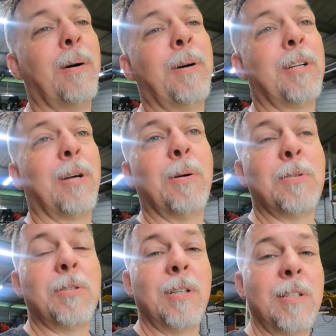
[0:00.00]
It
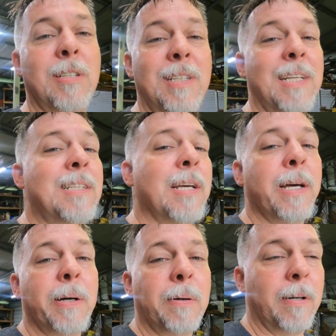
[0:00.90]
goes into
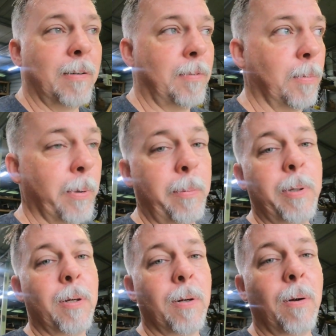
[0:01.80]
detail of the
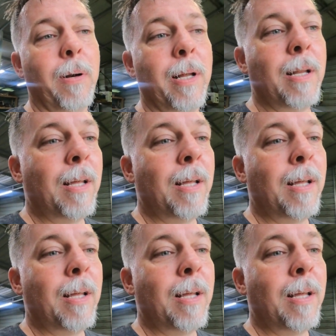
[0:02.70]
rebuild on it.